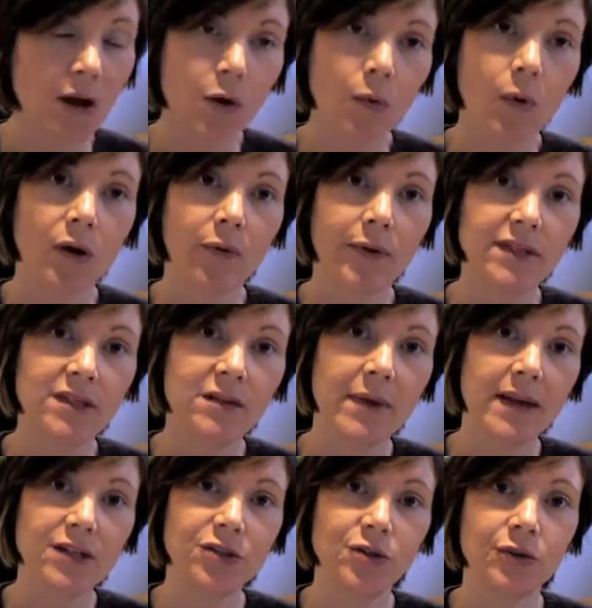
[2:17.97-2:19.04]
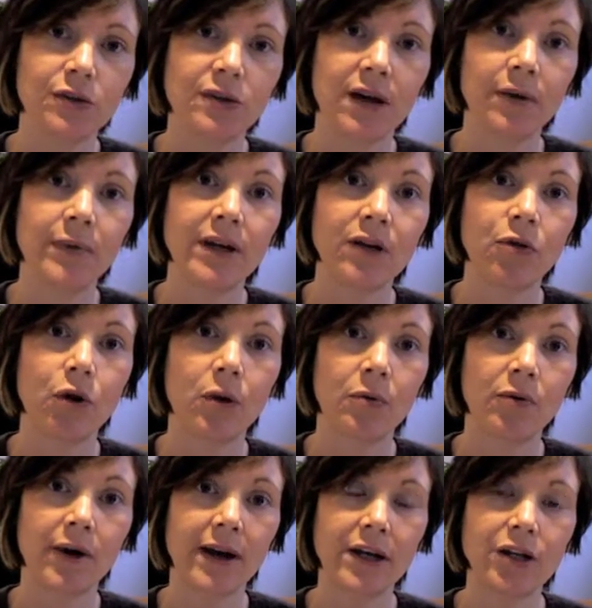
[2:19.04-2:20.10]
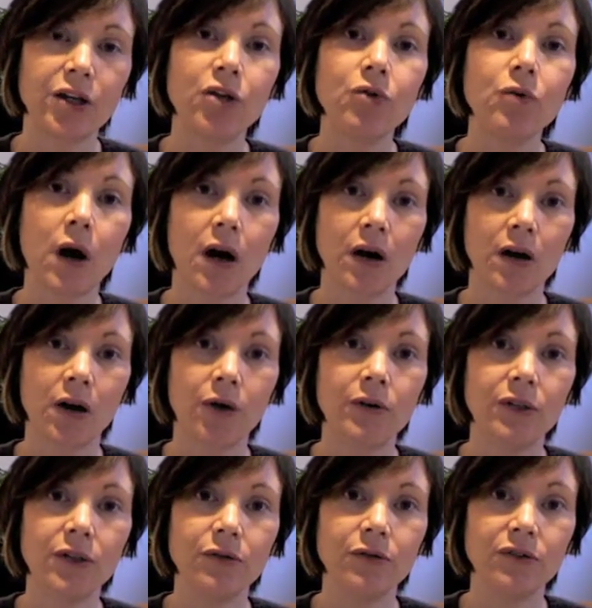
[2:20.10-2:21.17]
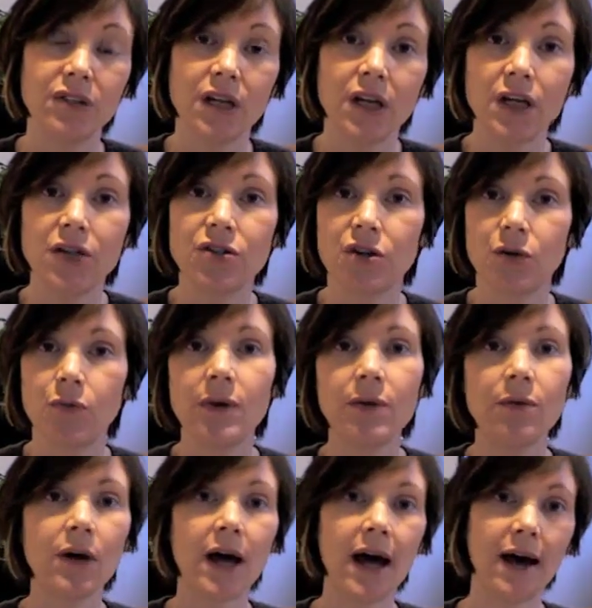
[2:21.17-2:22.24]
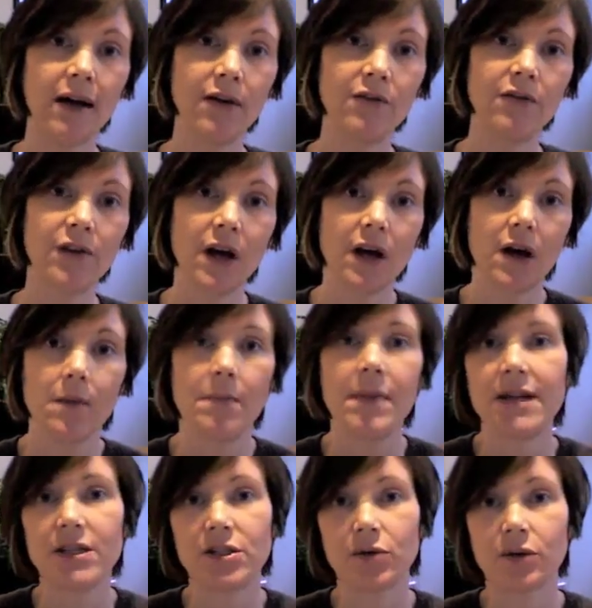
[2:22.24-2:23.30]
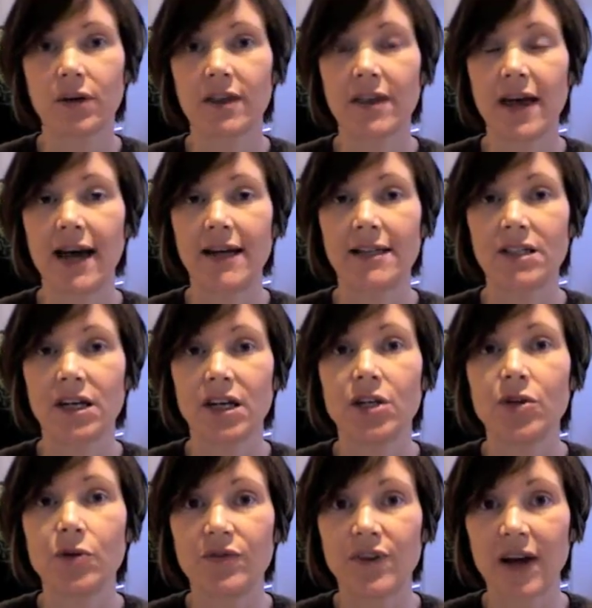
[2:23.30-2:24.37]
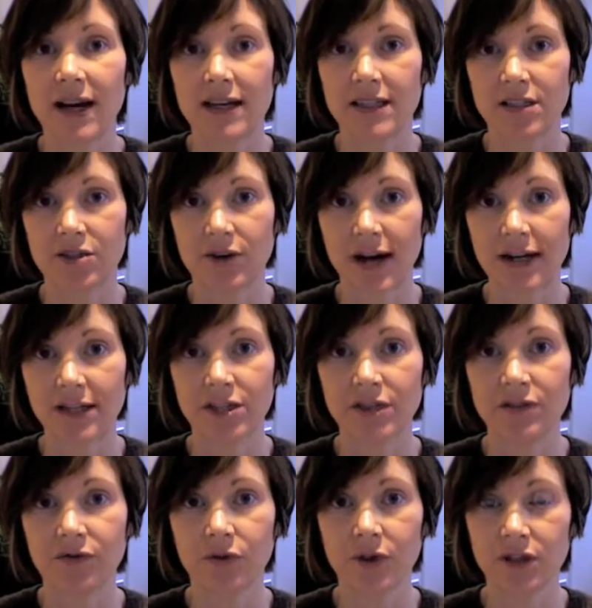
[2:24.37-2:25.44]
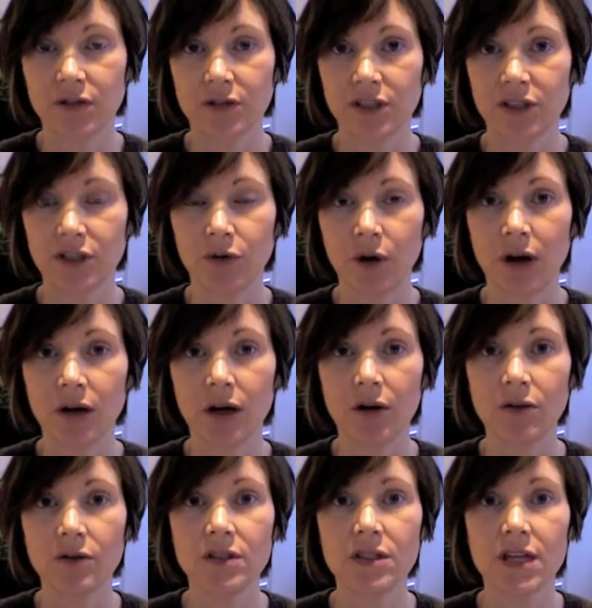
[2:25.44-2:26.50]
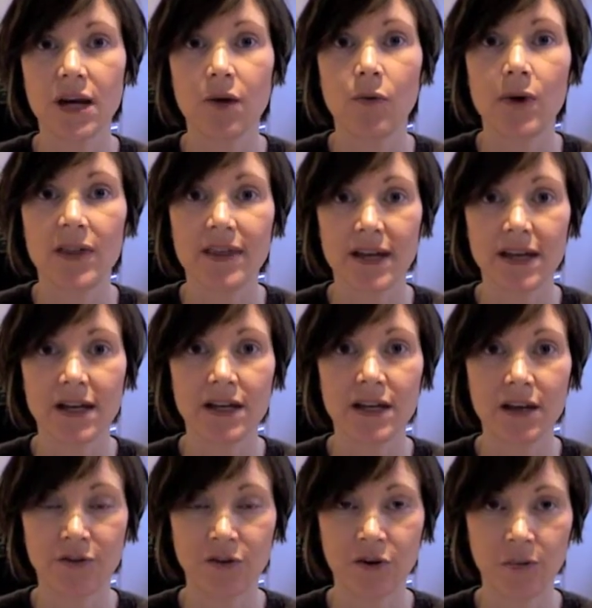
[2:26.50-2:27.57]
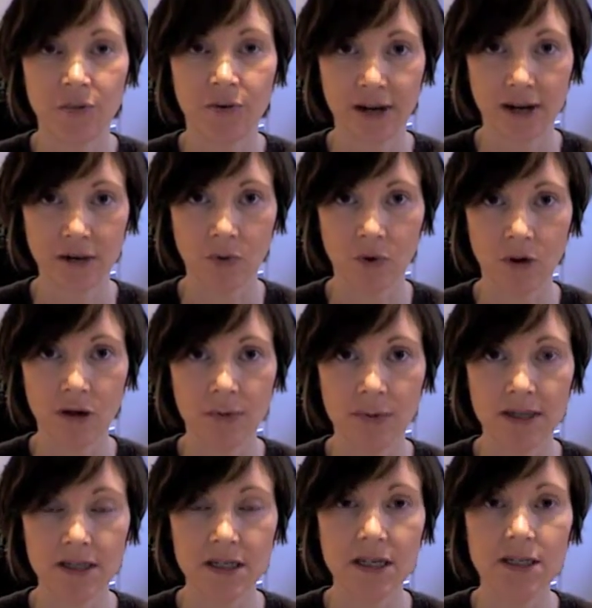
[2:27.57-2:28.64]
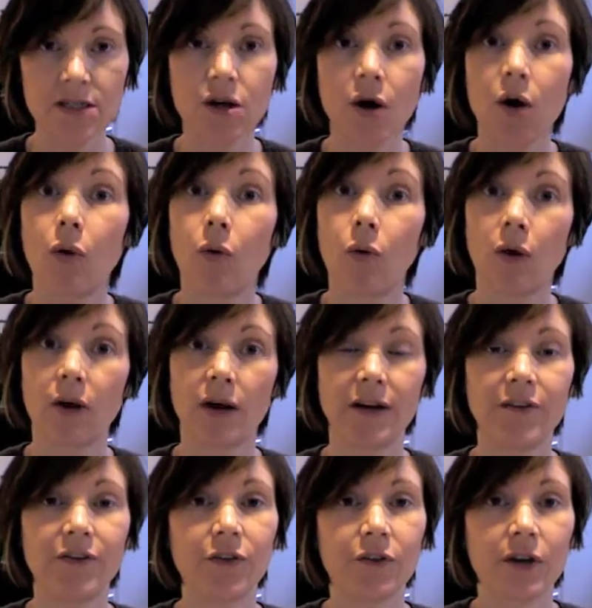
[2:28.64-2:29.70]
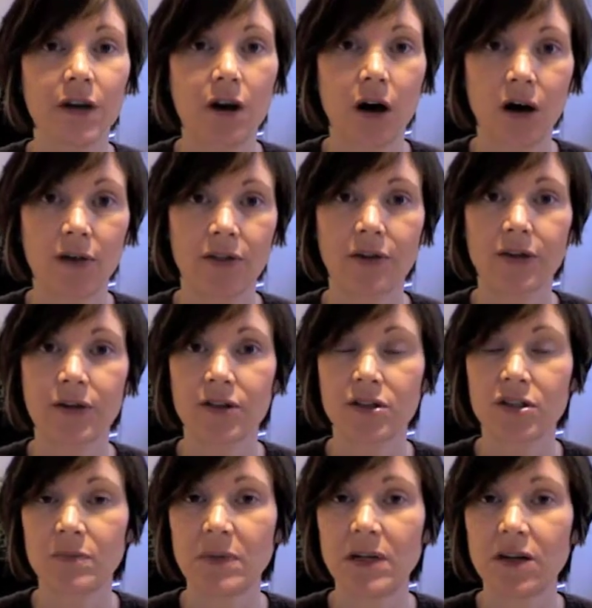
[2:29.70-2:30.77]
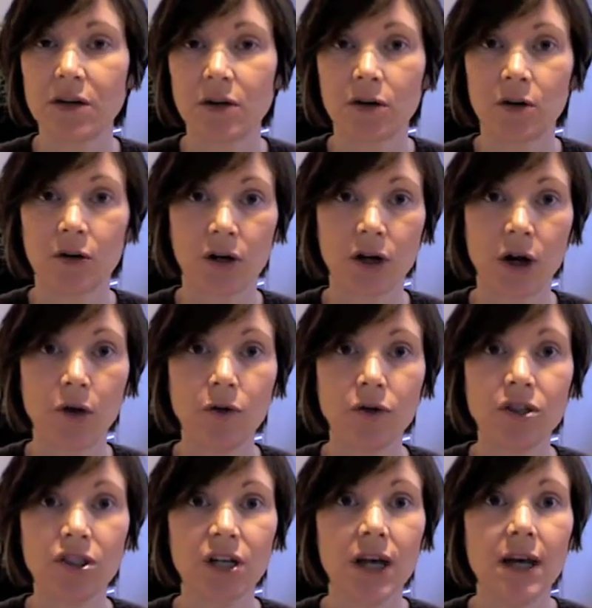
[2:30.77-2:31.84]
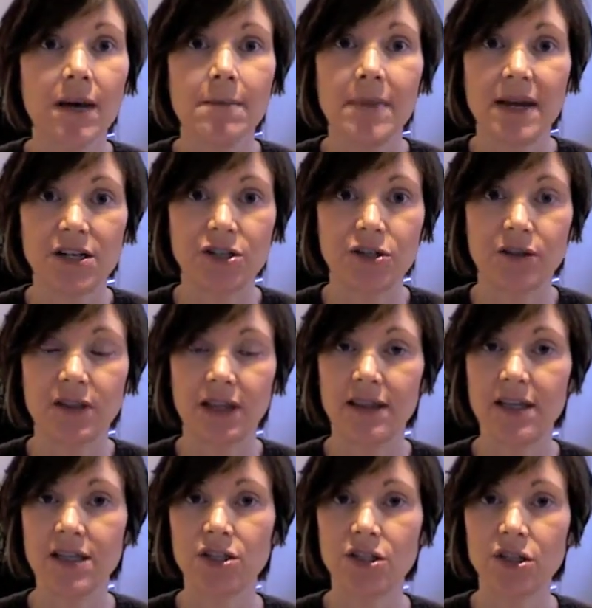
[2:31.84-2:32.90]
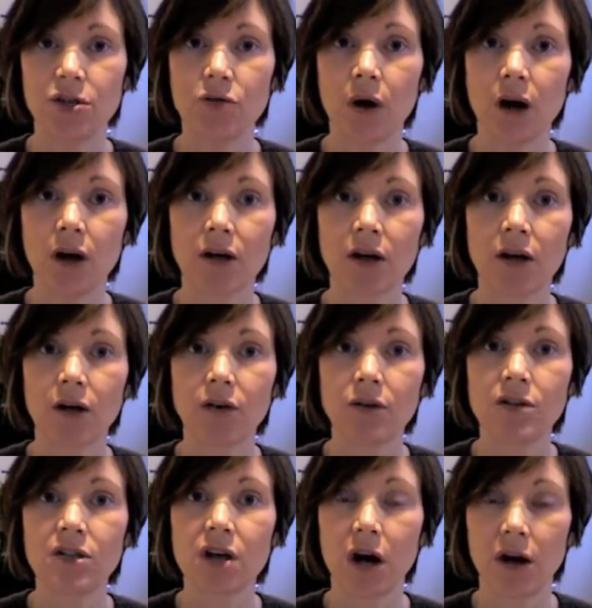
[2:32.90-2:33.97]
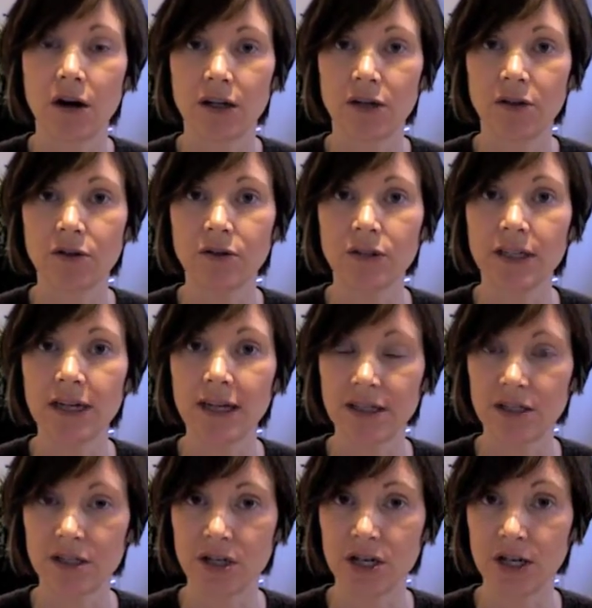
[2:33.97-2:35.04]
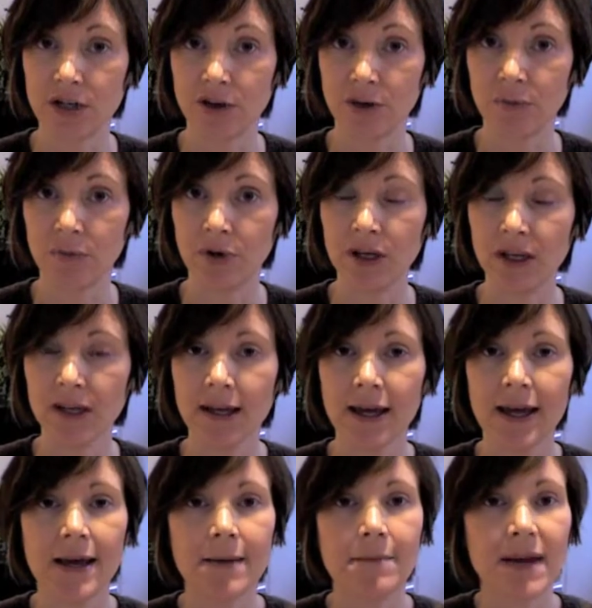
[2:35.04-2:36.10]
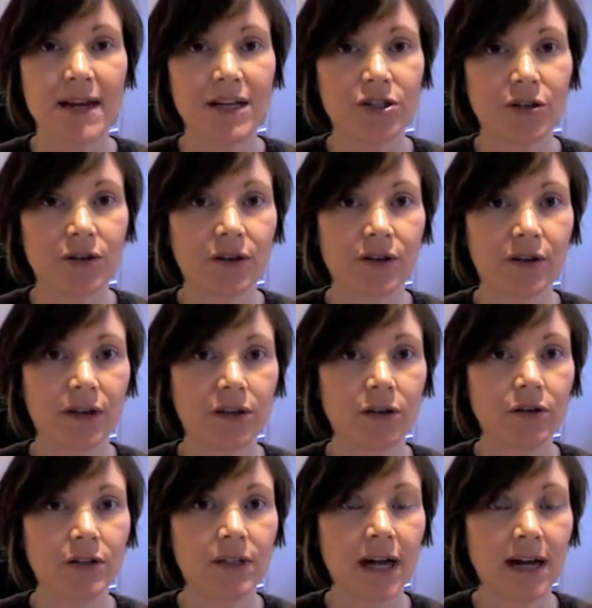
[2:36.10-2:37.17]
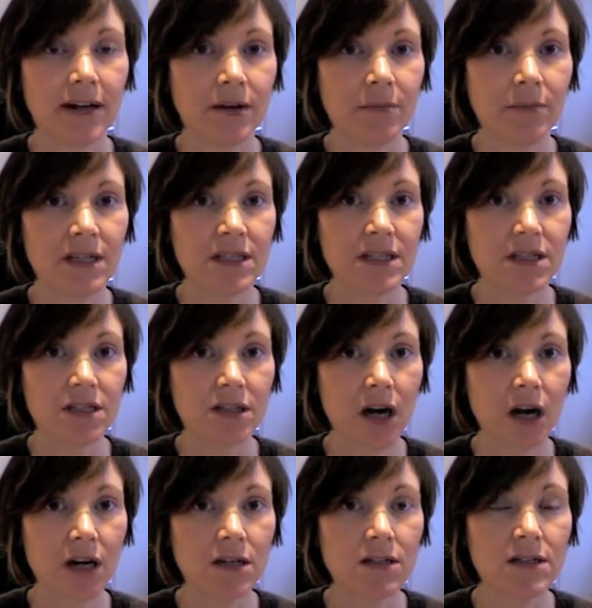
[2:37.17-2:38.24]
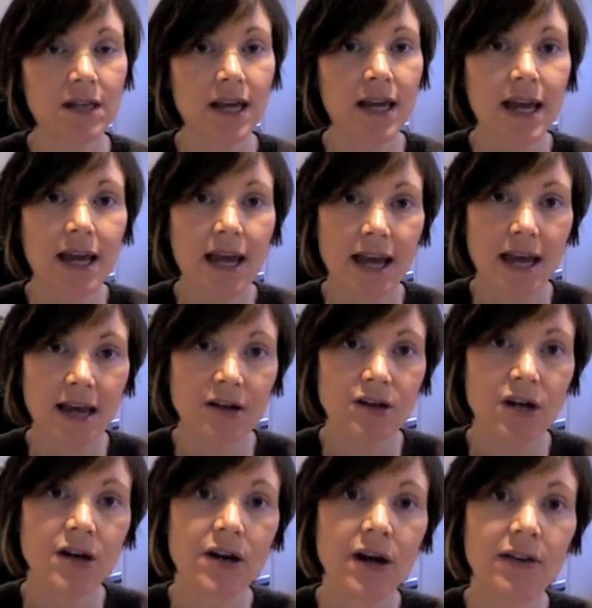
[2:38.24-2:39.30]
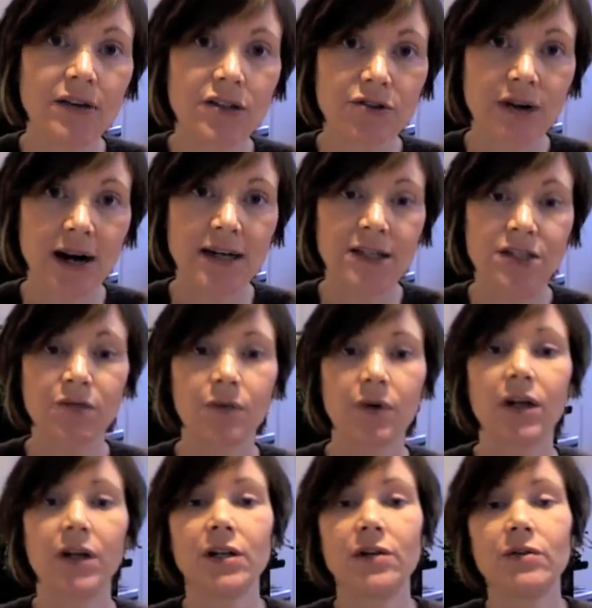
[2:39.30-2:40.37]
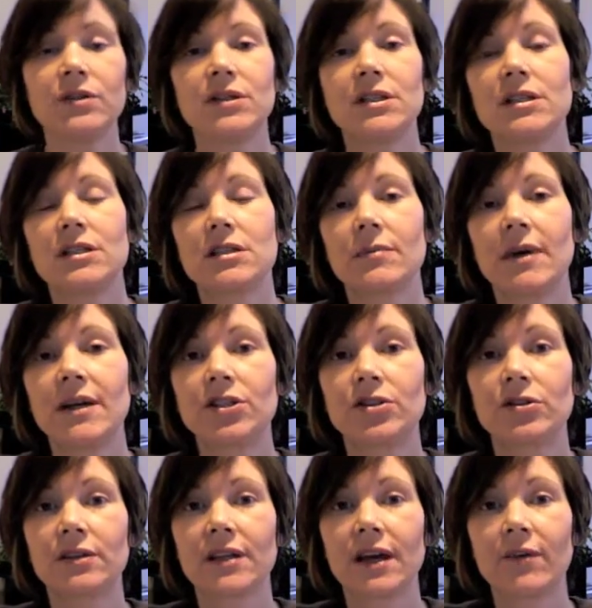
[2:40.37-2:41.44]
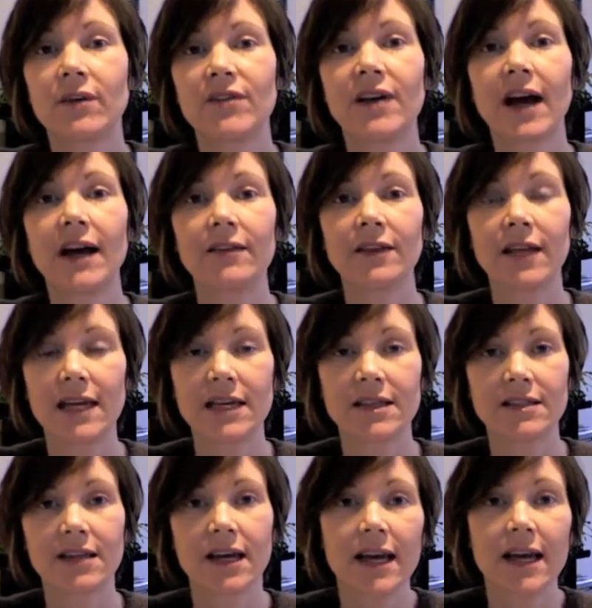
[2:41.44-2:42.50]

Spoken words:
We're going to make sure that we incorporate QR code use. So we will make sure that you've got a strategy for using QR codes within, if you're a brick and mortar business, or if you're an author, speaker, or a coach, make sure that these QR codes are included in your book. Make sure they're included on your business cards. And another strategy we're going to use is to make sure that we've got links.